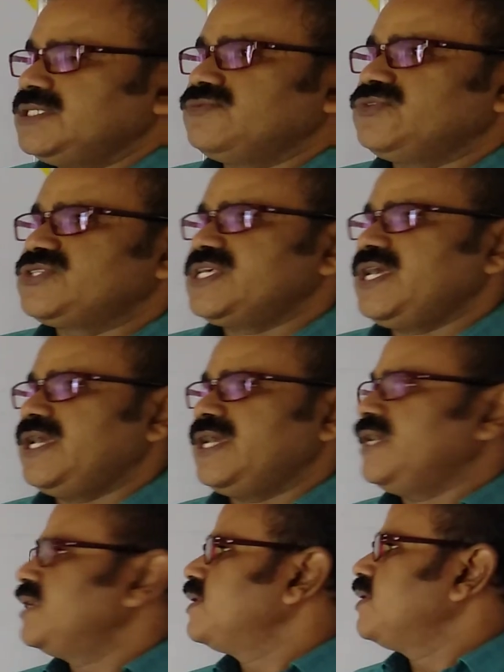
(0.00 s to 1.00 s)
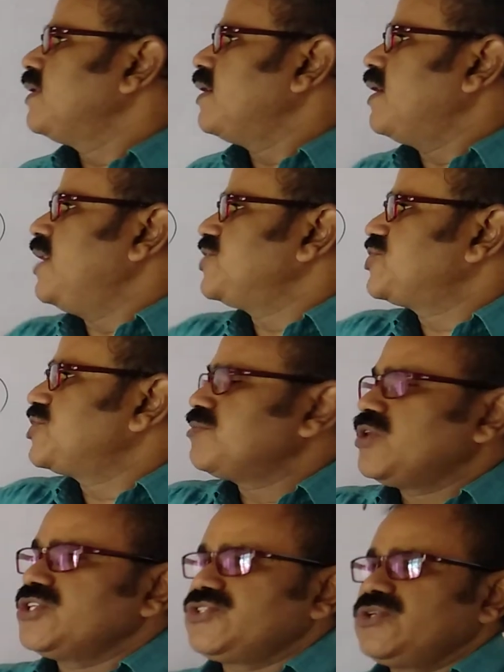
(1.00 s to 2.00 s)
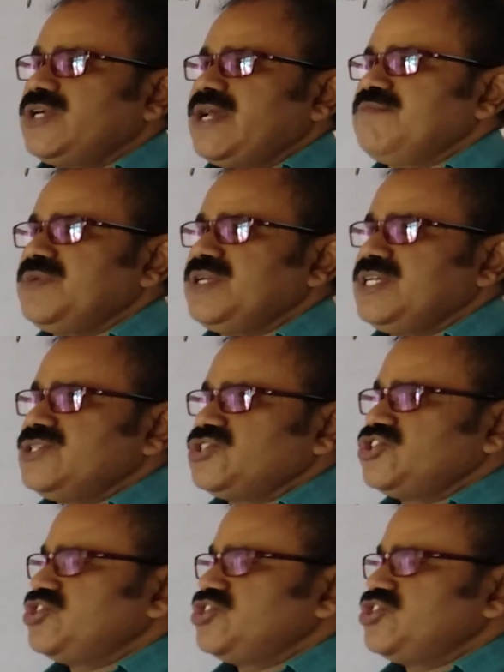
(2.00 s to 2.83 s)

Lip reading: We say addition modulo M is